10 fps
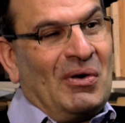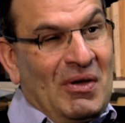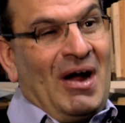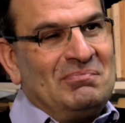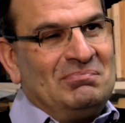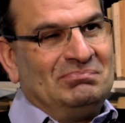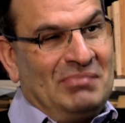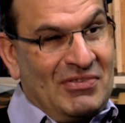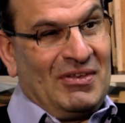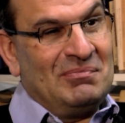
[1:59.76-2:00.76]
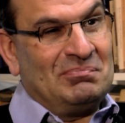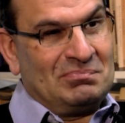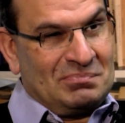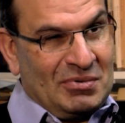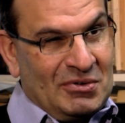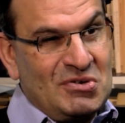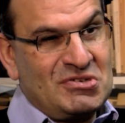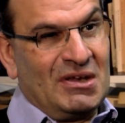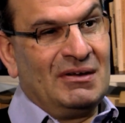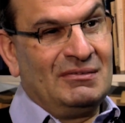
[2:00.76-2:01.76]
We are busy
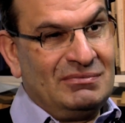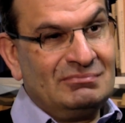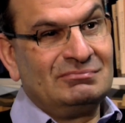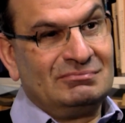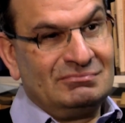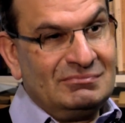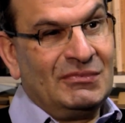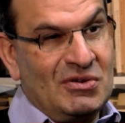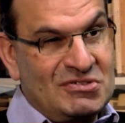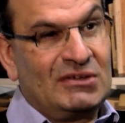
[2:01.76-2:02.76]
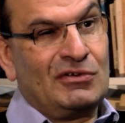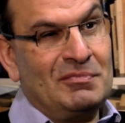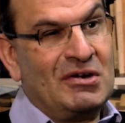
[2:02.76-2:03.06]
producing set of